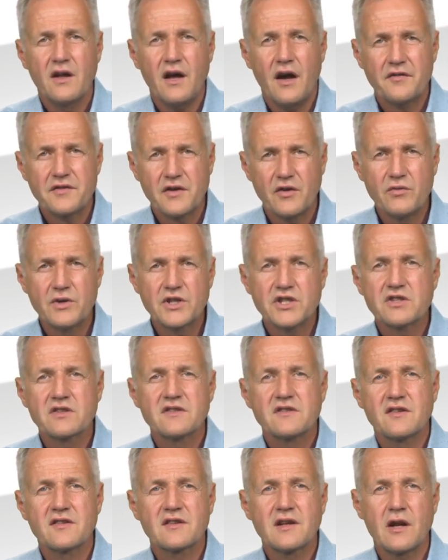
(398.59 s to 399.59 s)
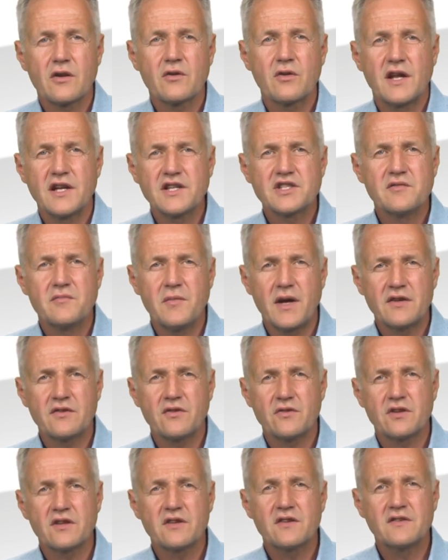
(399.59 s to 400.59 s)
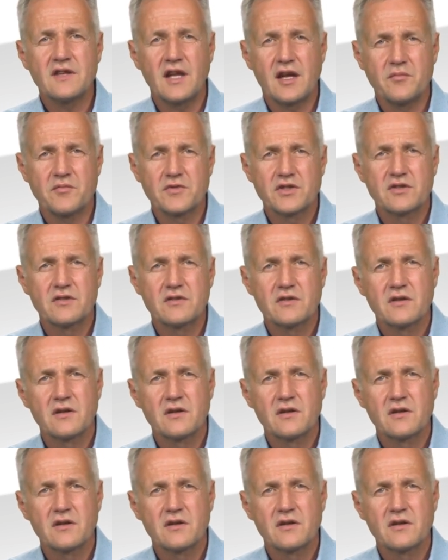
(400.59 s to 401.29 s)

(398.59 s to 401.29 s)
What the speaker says: after which this calculation method is named.